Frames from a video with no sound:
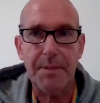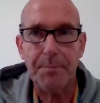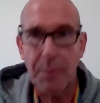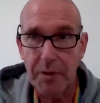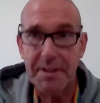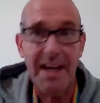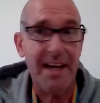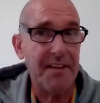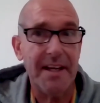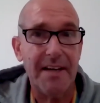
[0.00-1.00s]
but yeah,
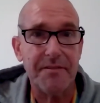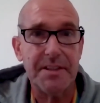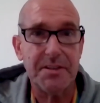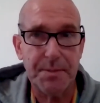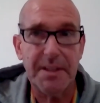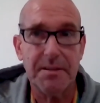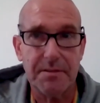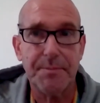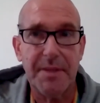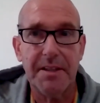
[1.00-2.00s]
they have. It's been,
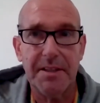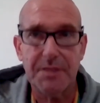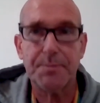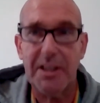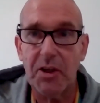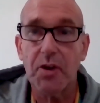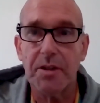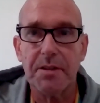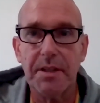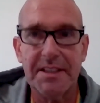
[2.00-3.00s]
been it's been good
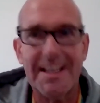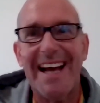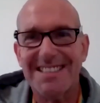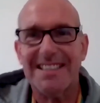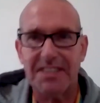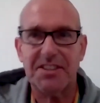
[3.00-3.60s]
in that sense.